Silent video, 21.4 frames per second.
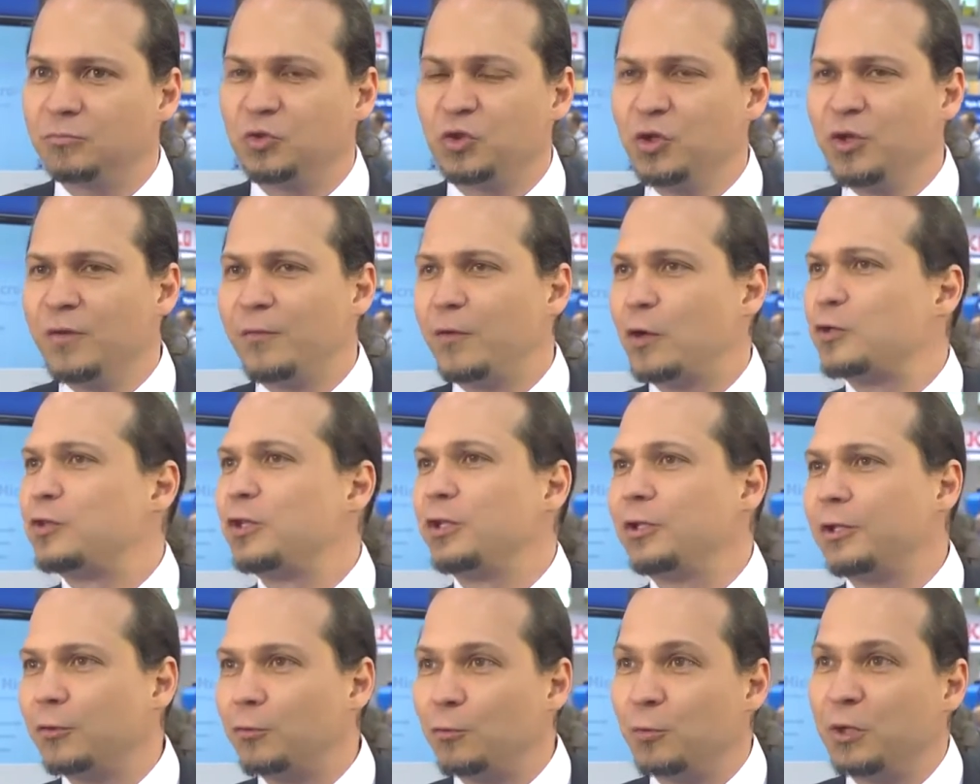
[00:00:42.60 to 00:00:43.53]

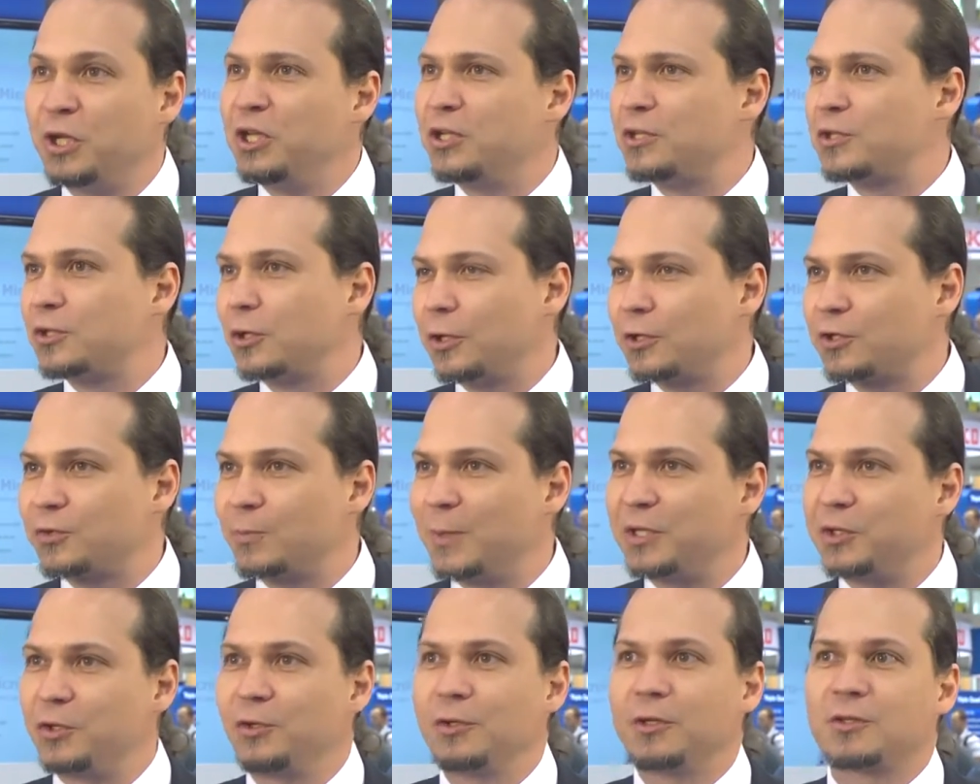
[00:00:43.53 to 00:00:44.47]
university research,
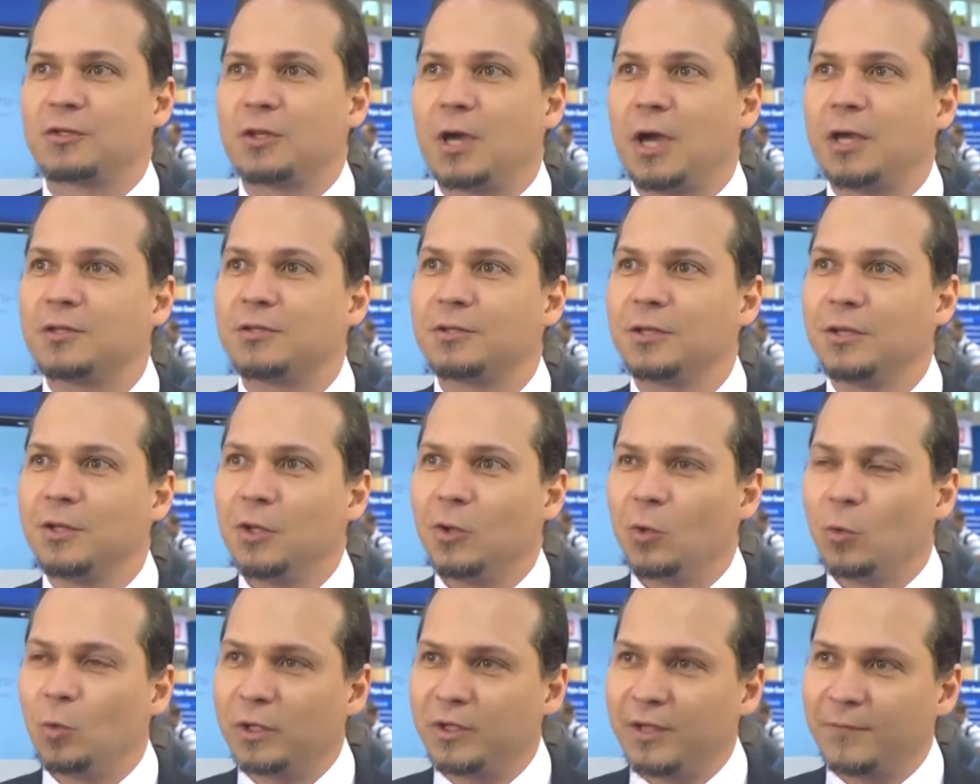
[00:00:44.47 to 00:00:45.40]
material science,
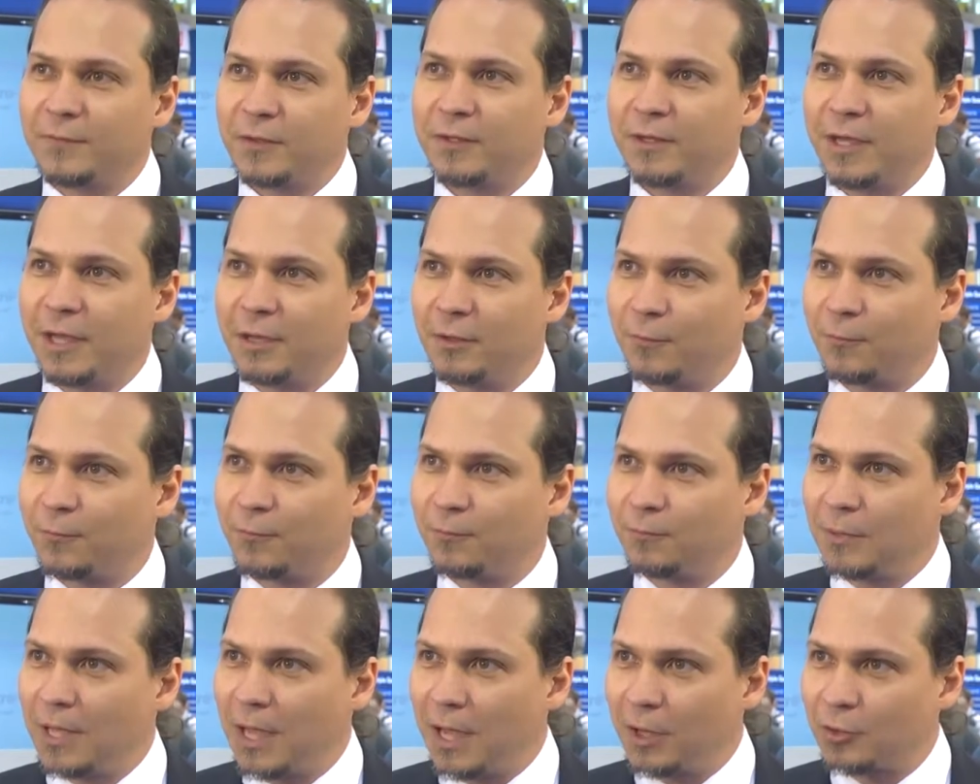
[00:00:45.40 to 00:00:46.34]
whatever kind
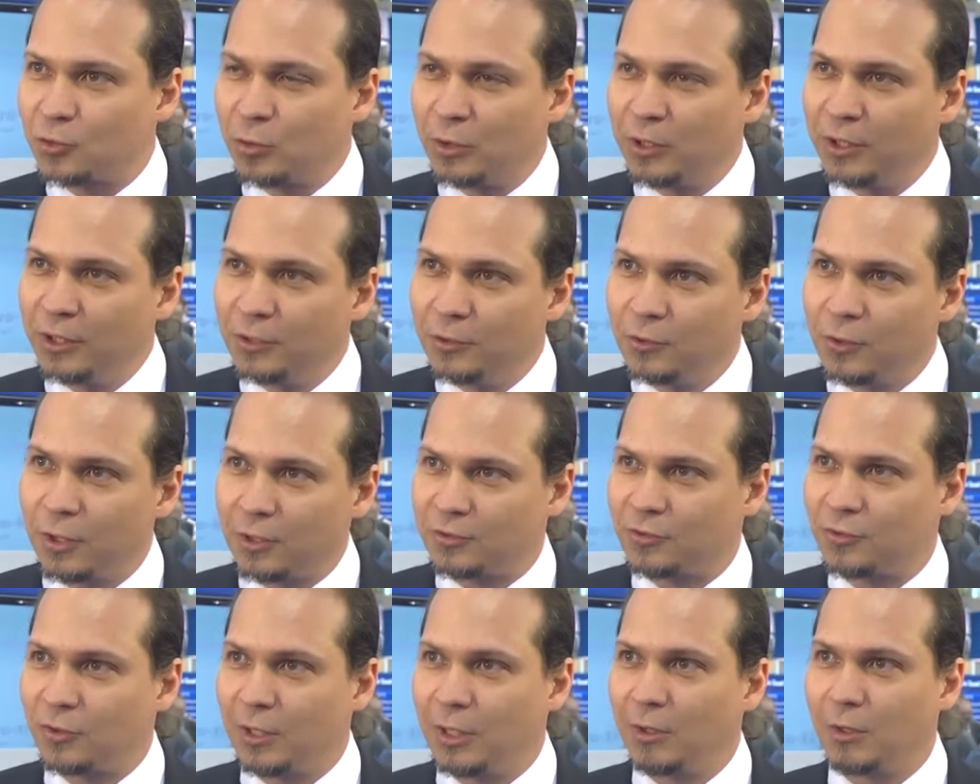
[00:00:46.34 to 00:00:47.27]
of actually
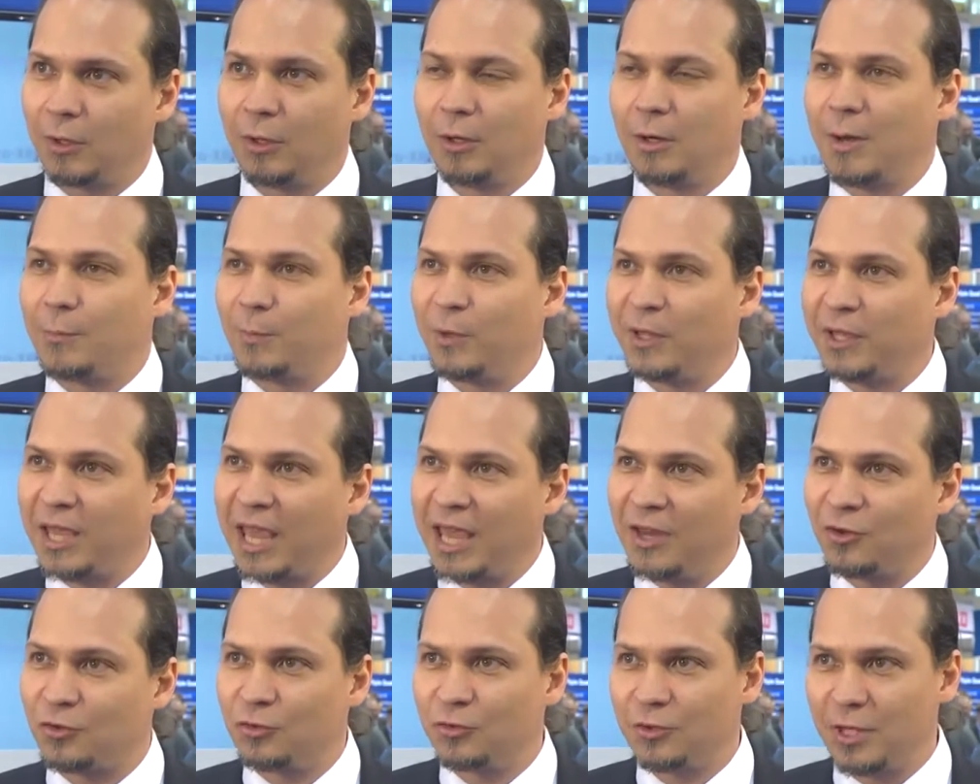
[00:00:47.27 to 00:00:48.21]
industry or
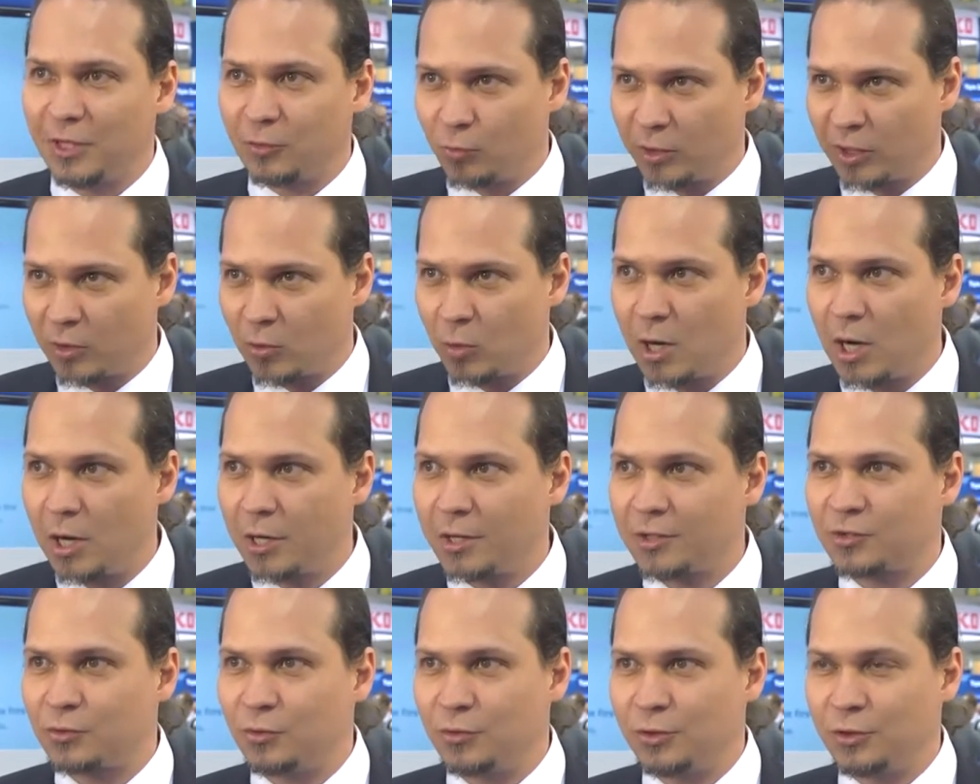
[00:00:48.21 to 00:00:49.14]
application that
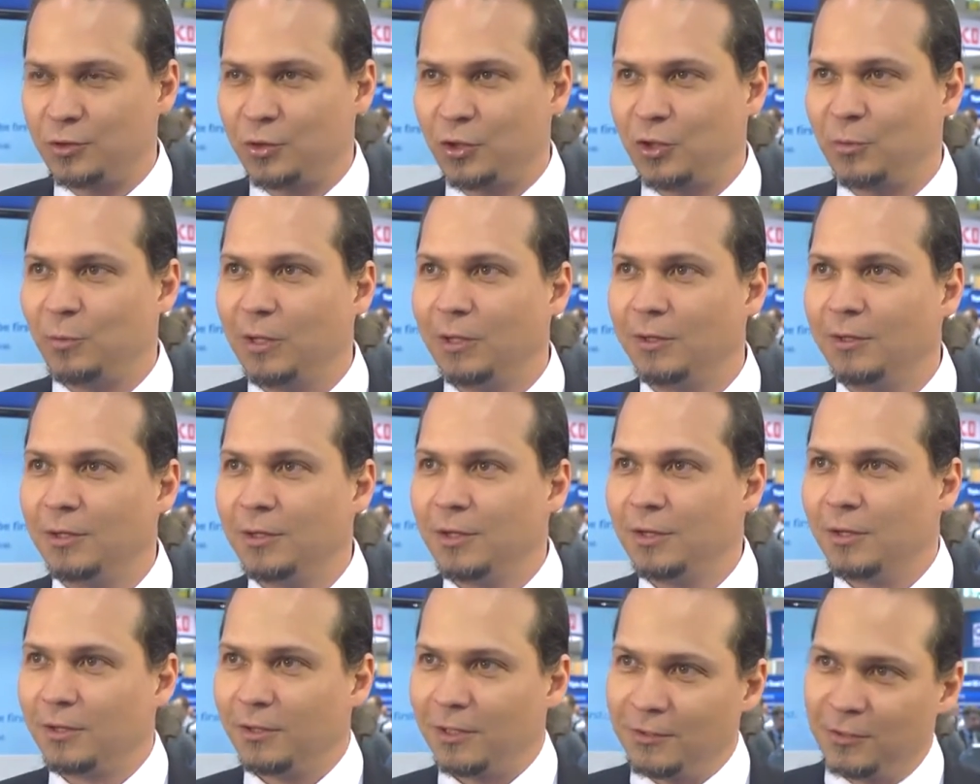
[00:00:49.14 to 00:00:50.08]
requires to determine
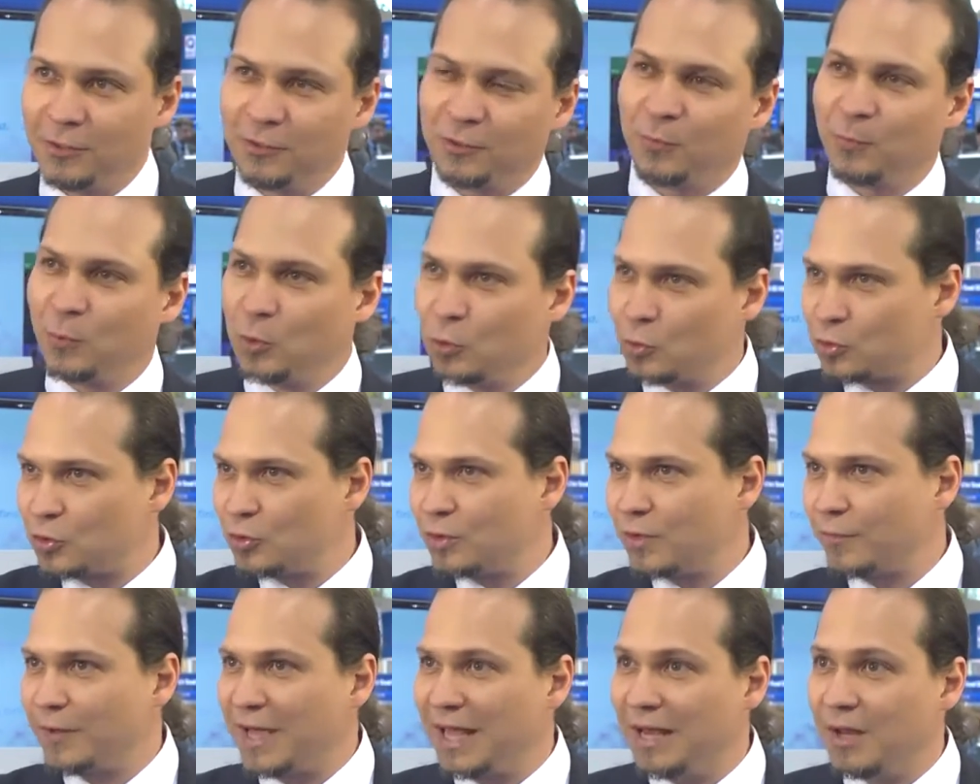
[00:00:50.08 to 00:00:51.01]
the
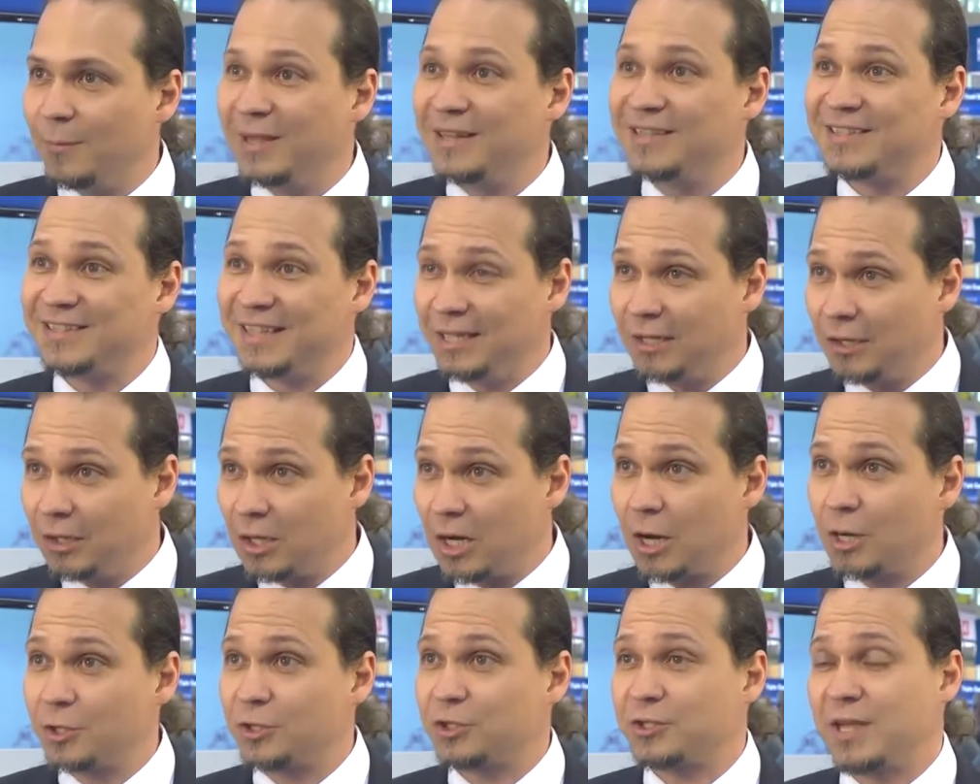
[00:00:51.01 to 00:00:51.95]
distribution of elements in
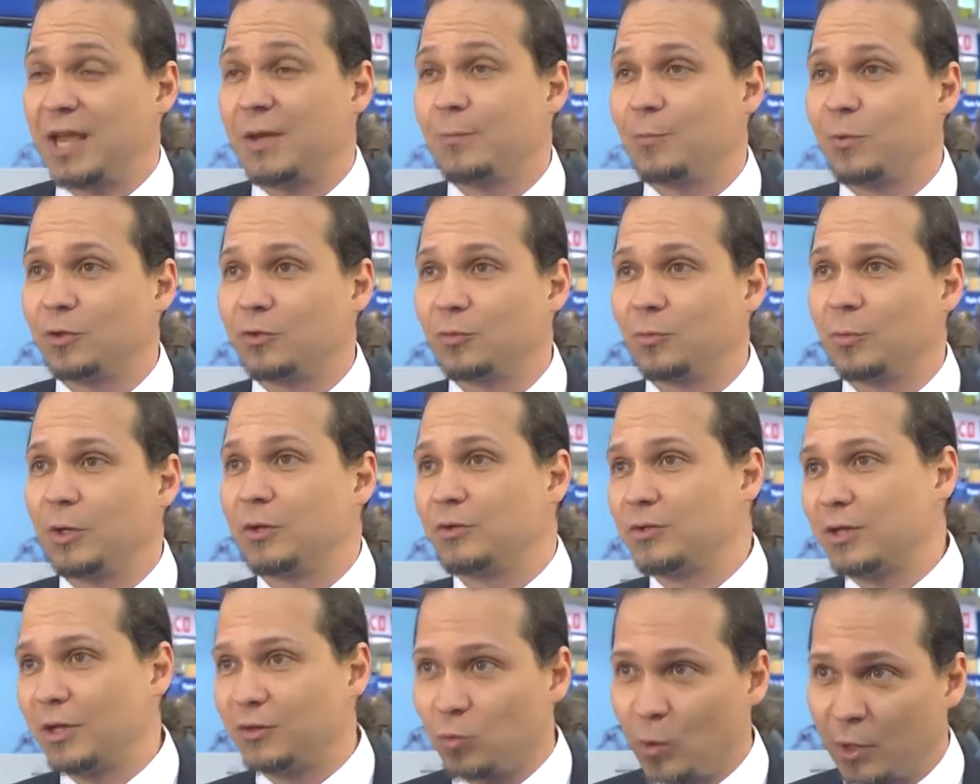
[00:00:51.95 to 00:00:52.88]
large samples,
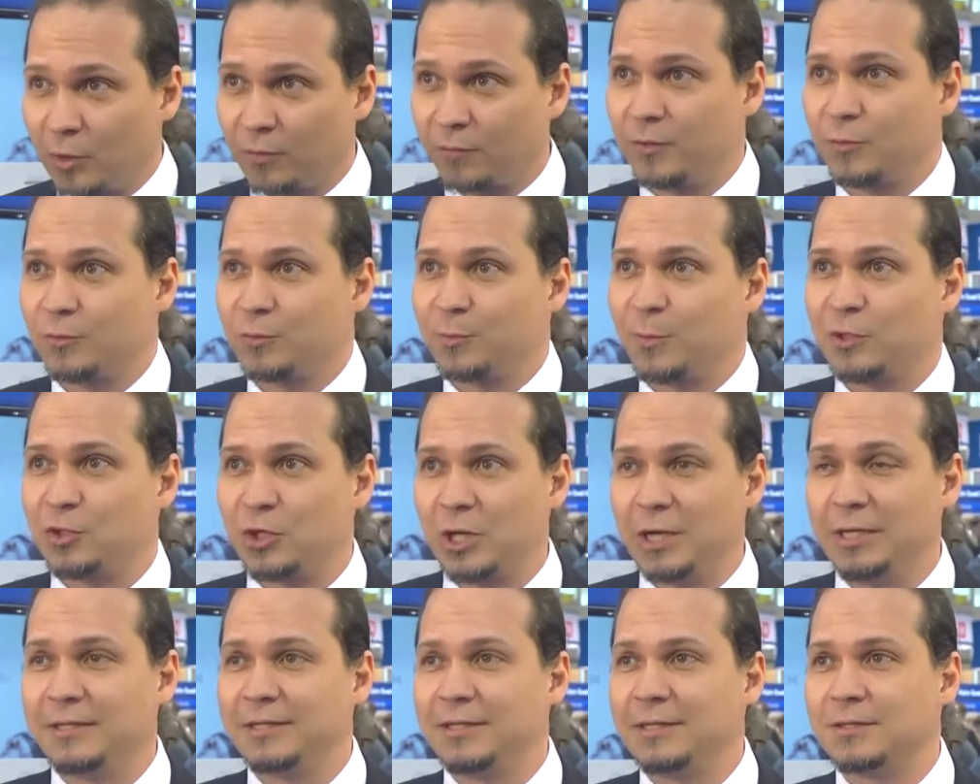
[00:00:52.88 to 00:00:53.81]
because that's one of the
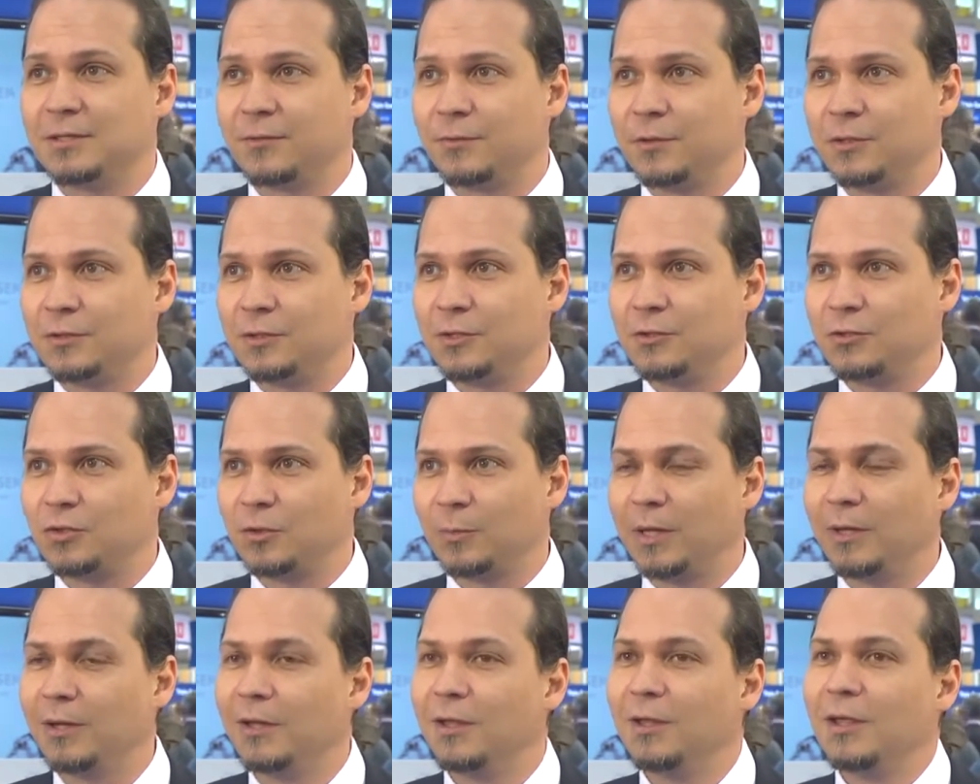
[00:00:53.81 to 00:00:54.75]
specialties of this
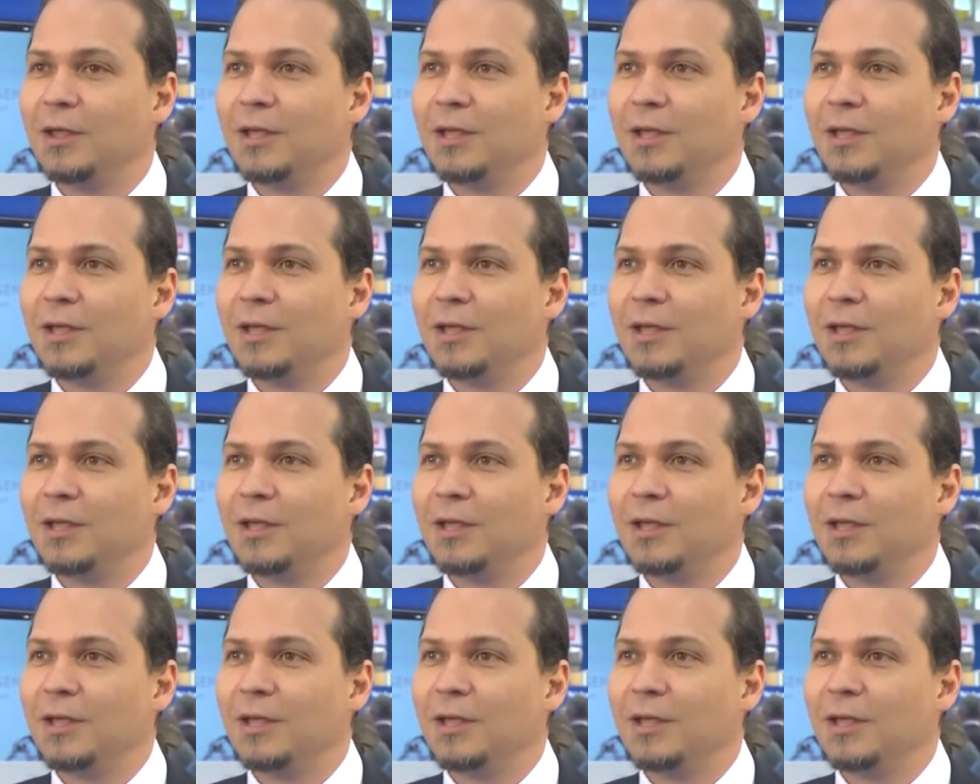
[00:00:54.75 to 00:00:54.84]
instrument,